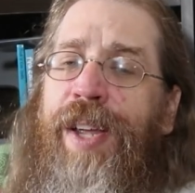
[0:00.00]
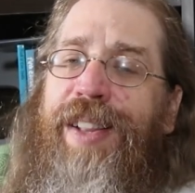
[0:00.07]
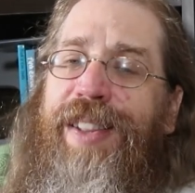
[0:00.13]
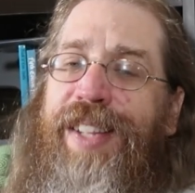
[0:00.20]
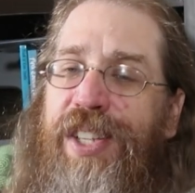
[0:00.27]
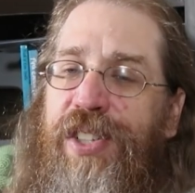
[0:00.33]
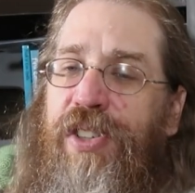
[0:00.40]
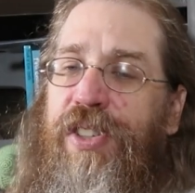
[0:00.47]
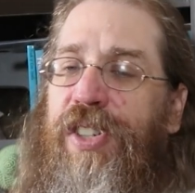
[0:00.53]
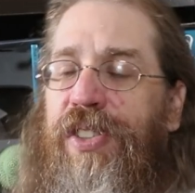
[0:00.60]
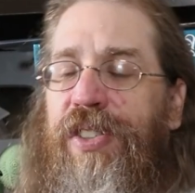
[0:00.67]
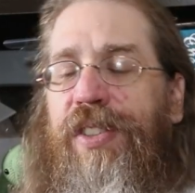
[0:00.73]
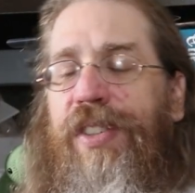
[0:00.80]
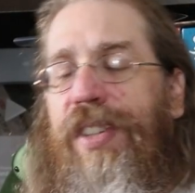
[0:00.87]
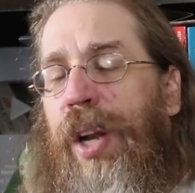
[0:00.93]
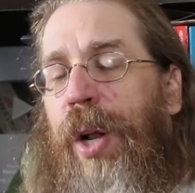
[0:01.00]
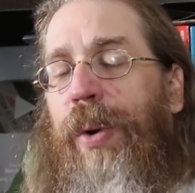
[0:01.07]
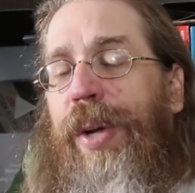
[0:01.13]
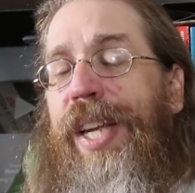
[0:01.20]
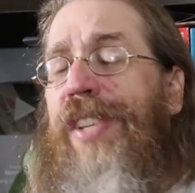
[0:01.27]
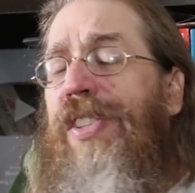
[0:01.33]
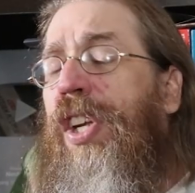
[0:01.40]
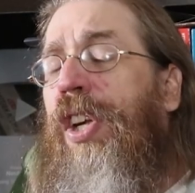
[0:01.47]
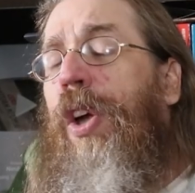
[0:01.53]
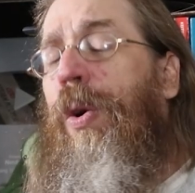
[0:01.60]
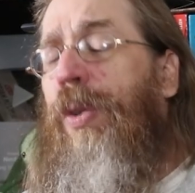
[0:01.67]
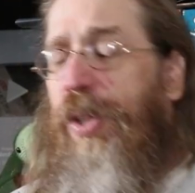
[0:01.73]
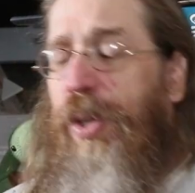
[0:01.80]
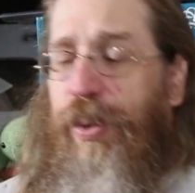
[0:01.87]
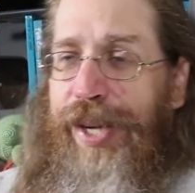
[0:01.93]
these are just, you know, easy
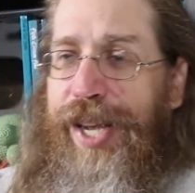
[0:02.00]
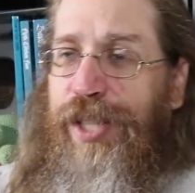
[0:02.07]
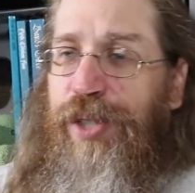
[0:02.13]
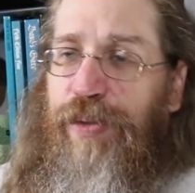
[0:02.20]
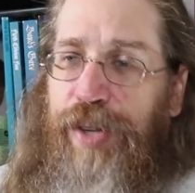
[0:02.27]
go-to yes